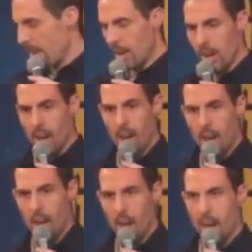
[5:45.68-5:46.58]
You know,
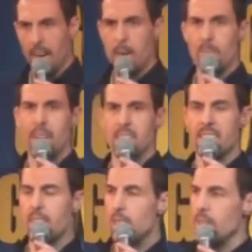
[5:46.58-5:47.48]
I hate being
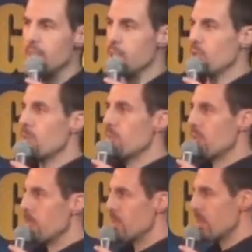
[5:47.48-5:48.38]
single on these group
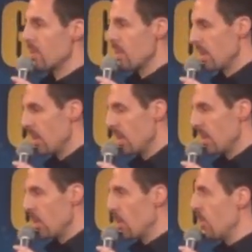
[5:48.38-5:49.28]
trips,
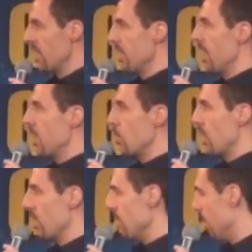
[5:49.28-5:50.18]
you know, on like the 9th
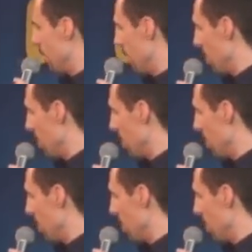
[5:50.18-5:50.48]
wheel.